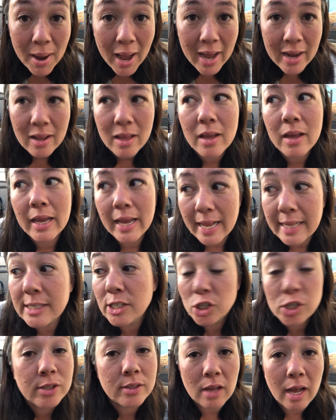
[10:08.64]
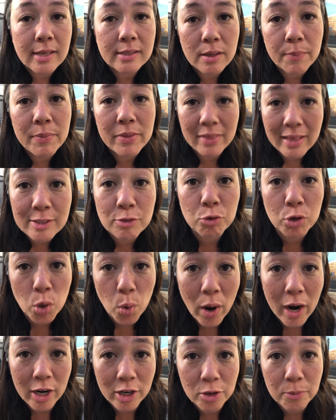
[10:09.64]
but it's just not something that's
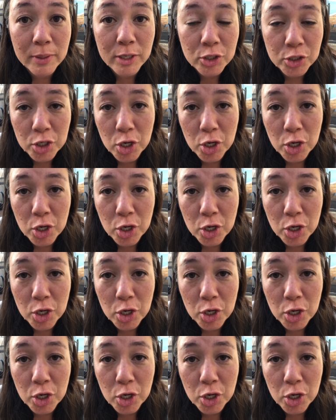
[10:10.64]
required to be